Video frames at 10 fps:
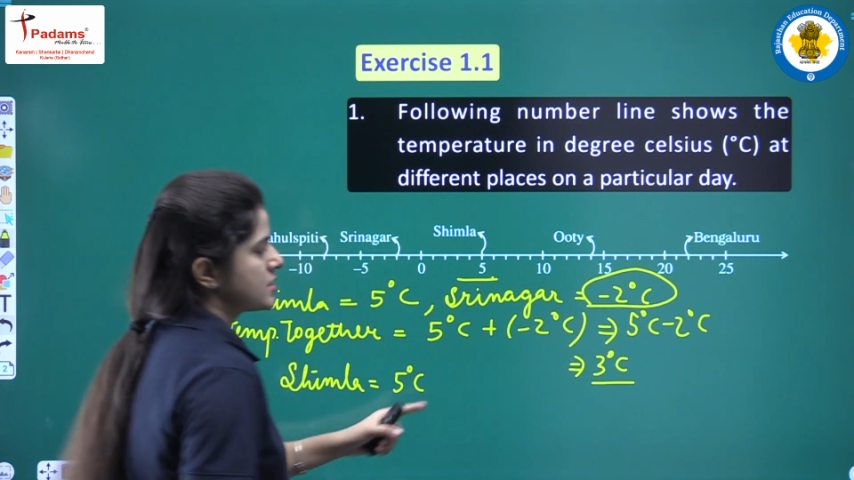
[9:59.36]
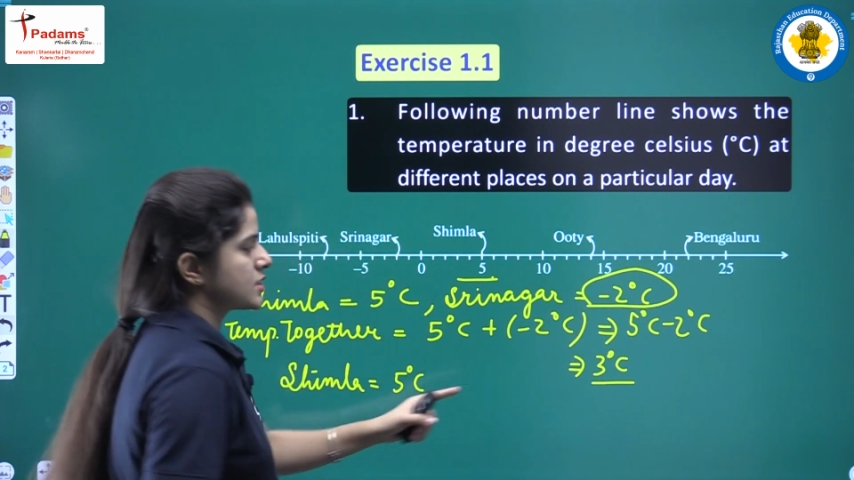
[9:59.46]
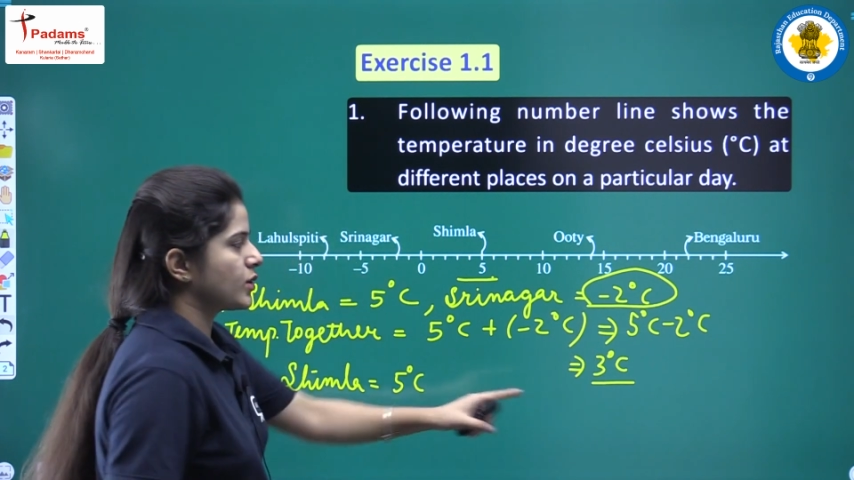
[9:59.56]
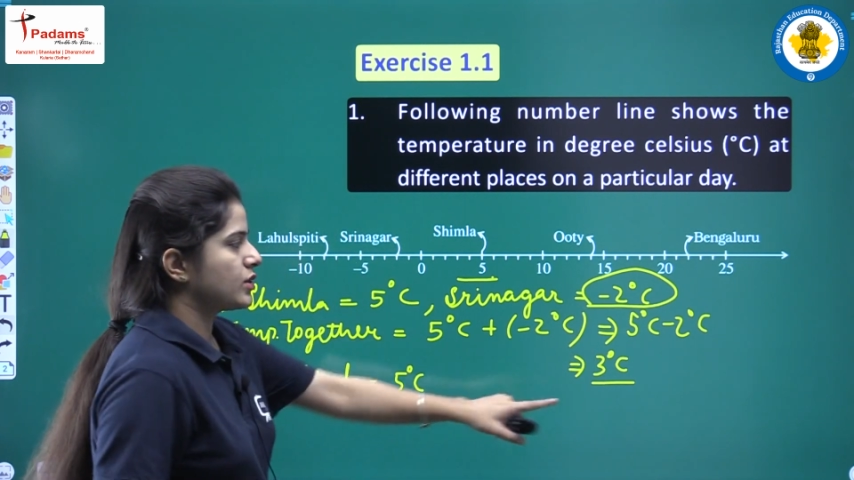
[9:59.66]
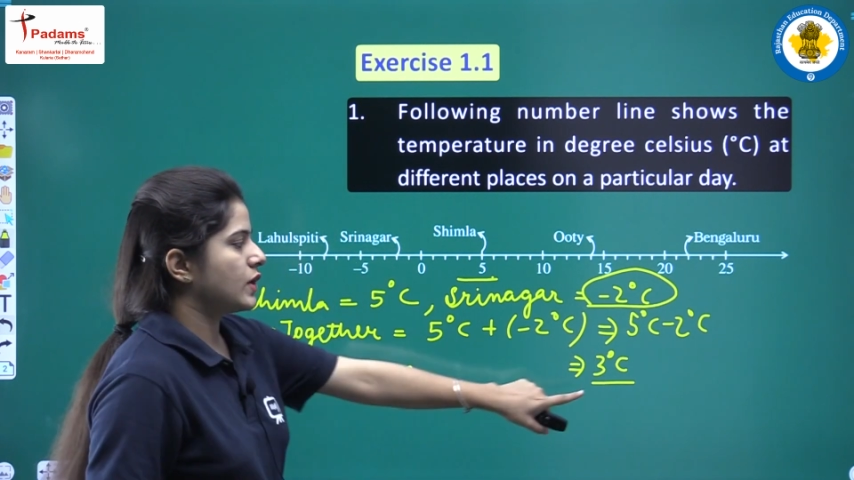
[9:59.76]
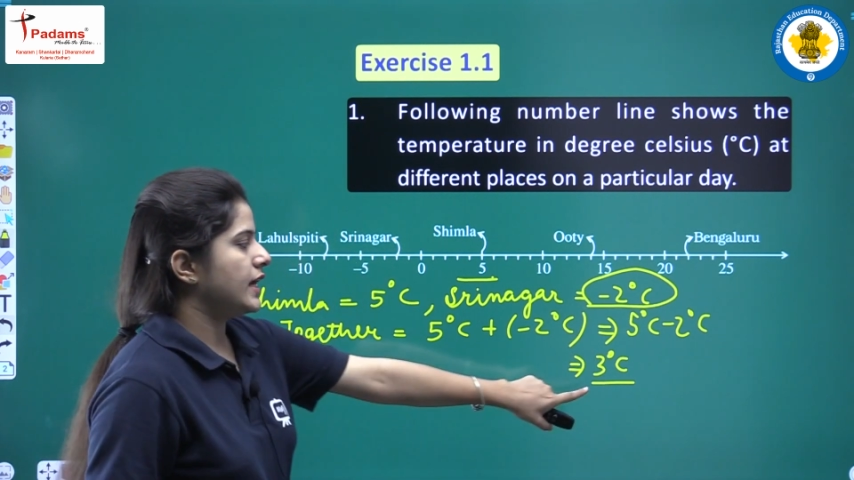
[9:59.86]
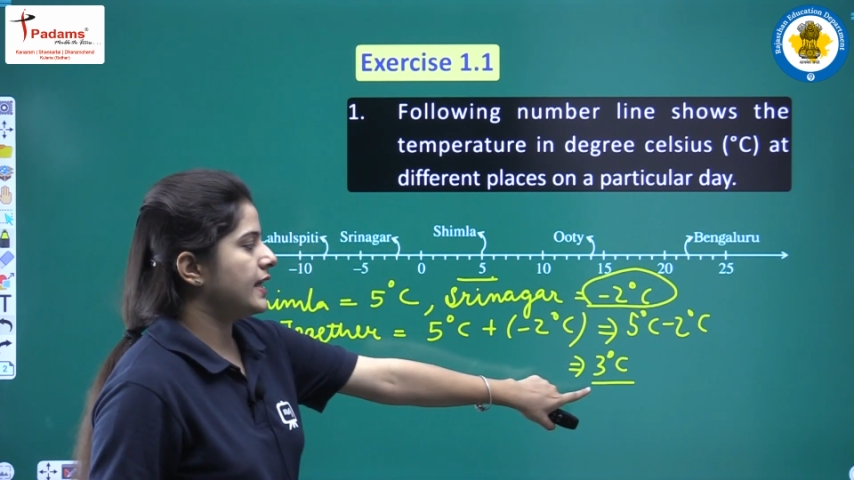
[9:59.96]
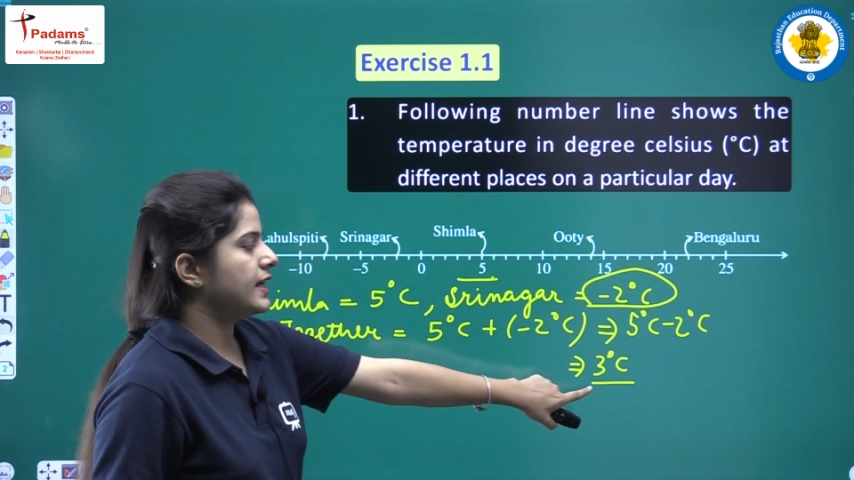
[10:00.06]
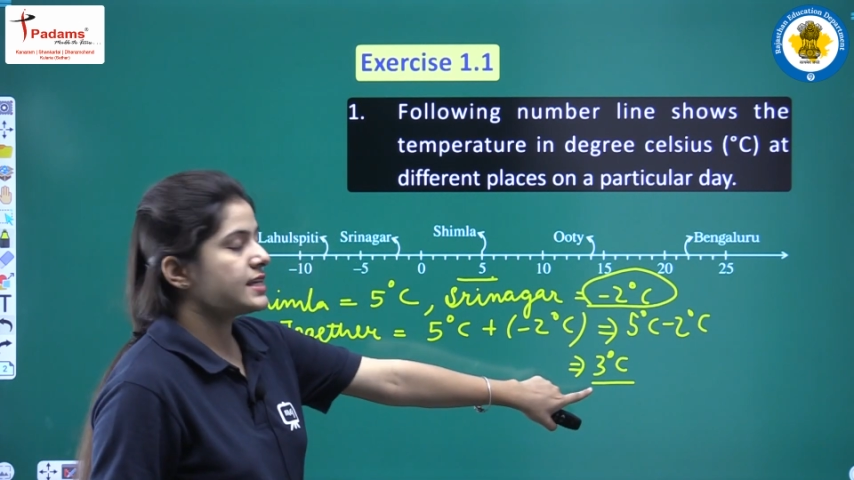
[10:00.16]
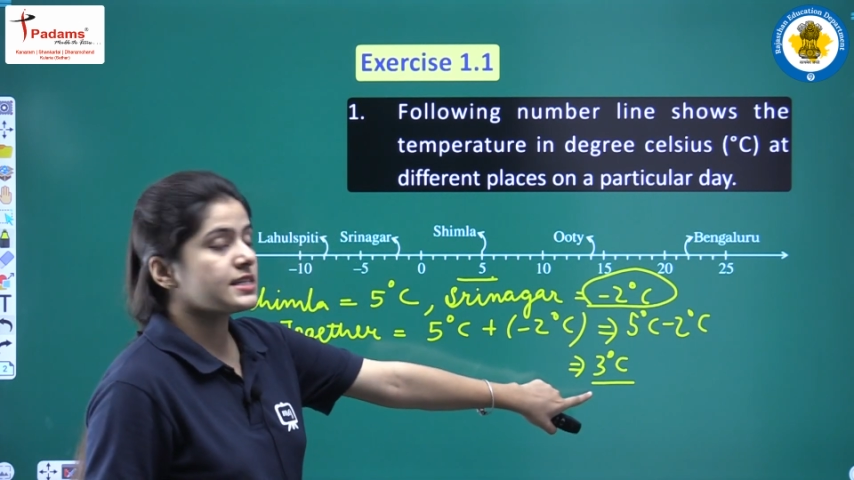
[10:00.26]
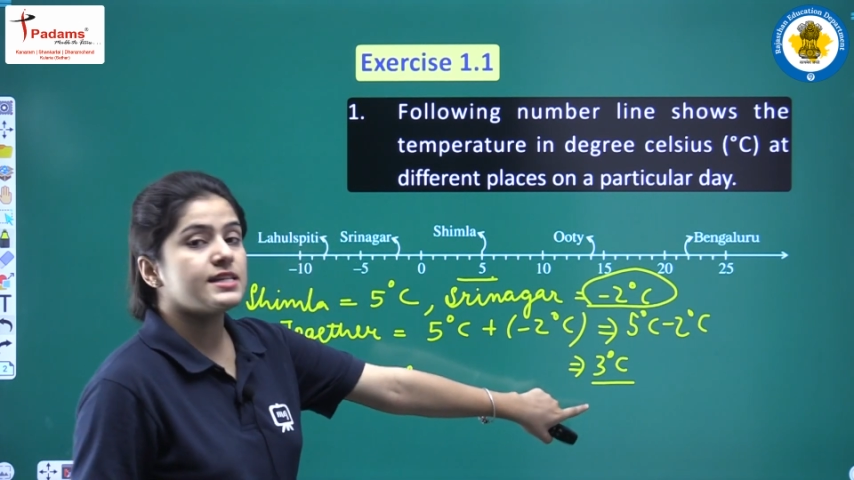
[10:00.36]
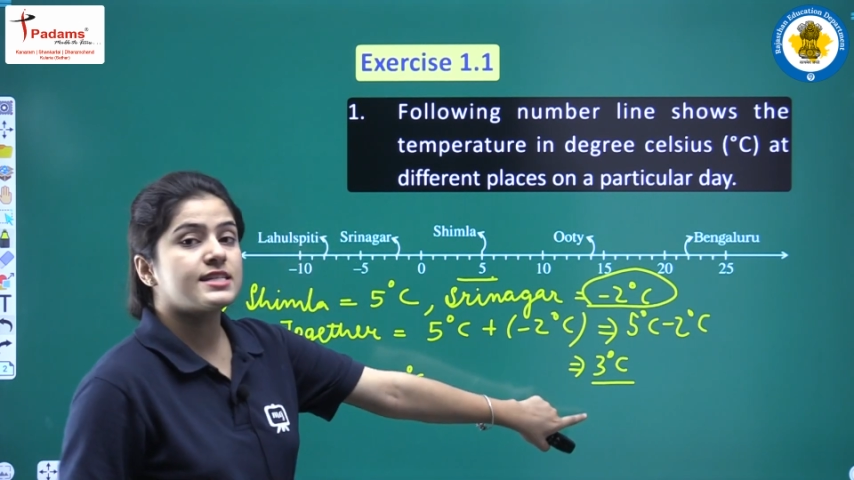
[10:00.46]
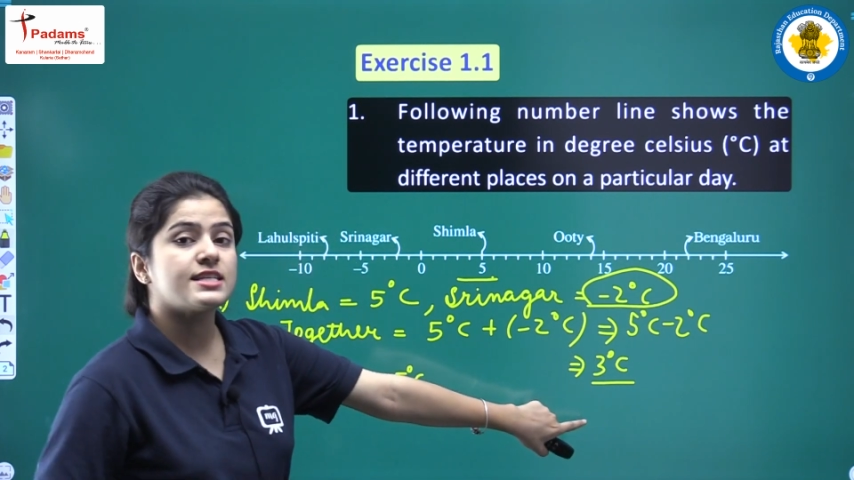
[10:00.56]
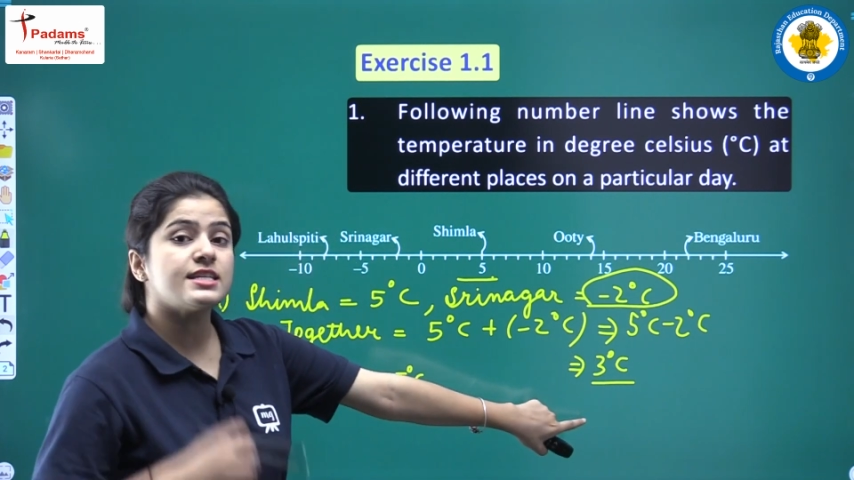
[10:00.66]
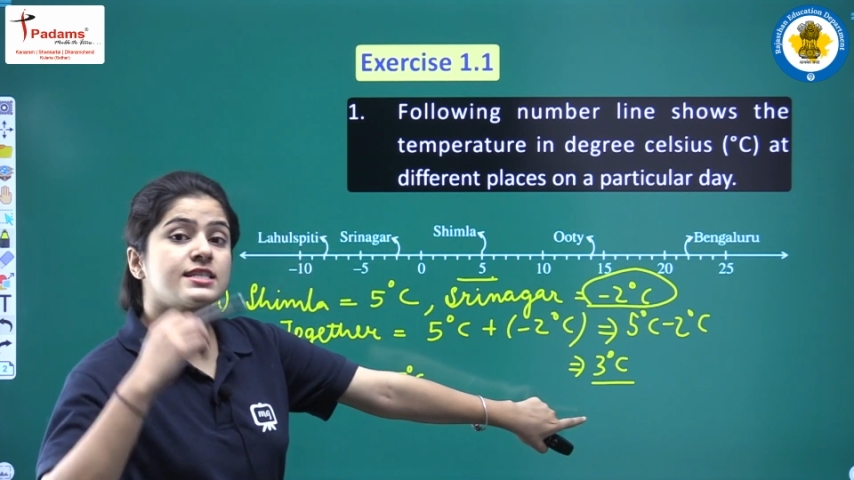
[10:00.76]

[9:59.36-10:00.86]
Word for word: So, 3 degree Celsius